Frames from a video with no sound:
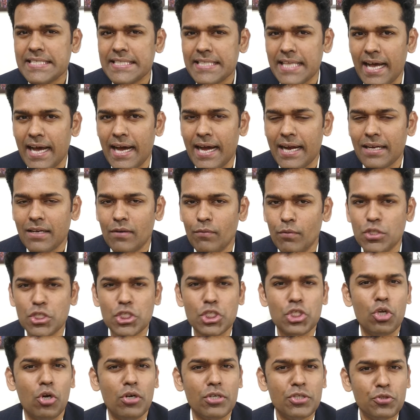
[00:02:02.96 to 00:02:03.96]
that which is
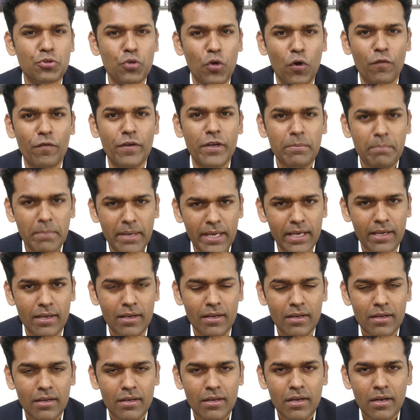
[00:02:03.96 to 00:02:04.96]
not serving me?
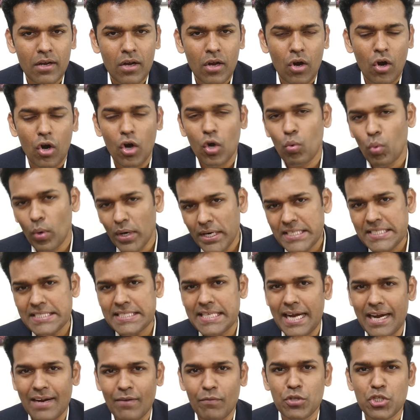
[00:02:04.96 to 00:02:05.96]
Or what is
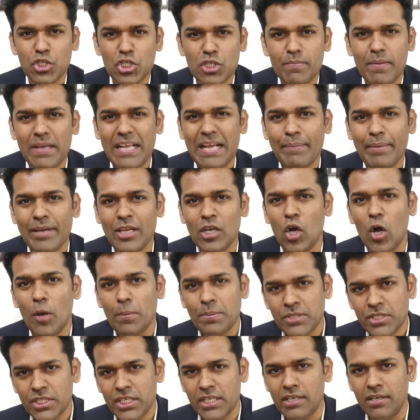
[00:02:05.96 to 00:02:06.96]
that which is becoming an
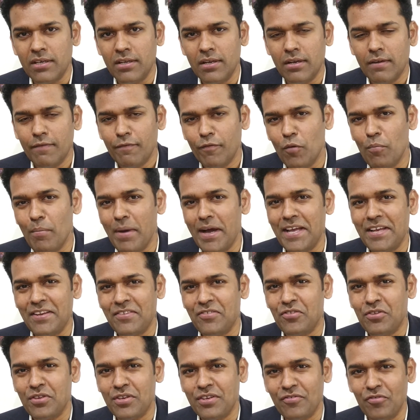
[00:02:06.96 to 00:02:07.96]
obstacle for my
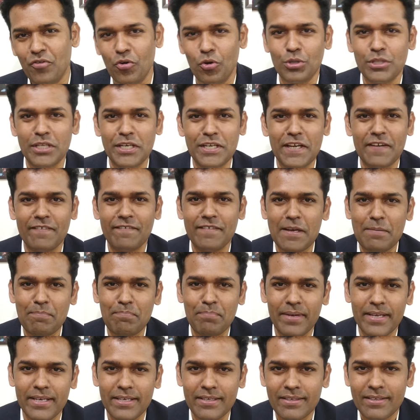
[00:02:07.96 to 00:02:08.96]
growth and
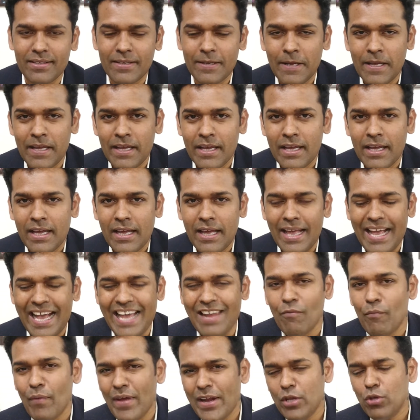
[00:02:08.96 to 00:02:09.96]
development?
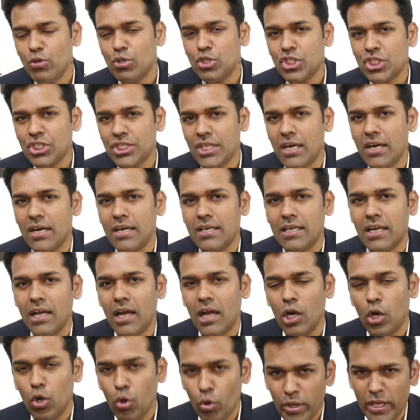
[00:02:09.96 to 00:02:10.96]
And when you start
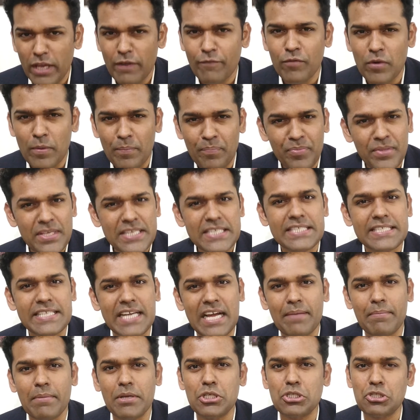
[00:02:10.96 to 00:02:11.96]
looking from this
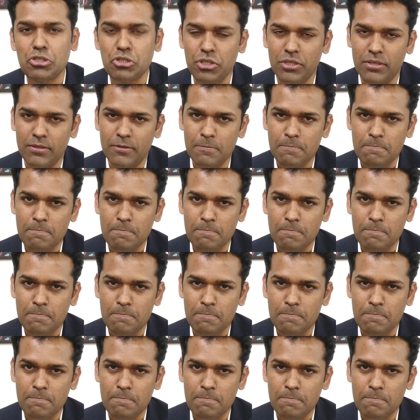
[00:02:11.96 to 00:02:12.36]
dimension,